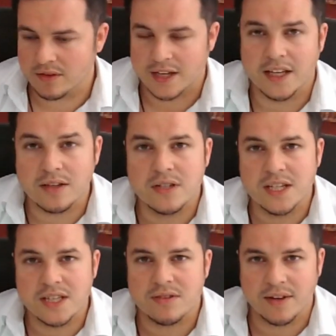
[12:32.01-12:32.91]
Okay, you
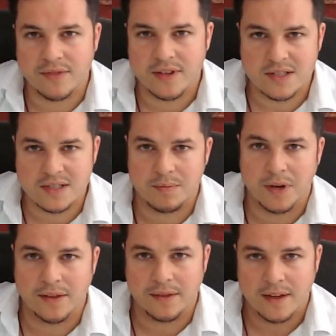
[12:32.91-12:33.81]
need to have the
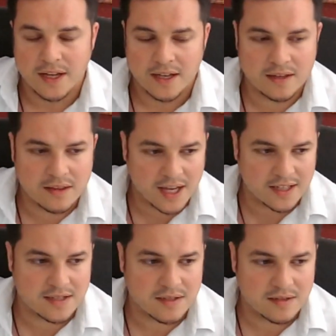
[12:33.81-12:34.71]
discipline in
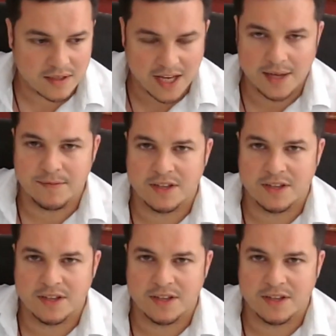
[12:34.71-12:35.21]
that game.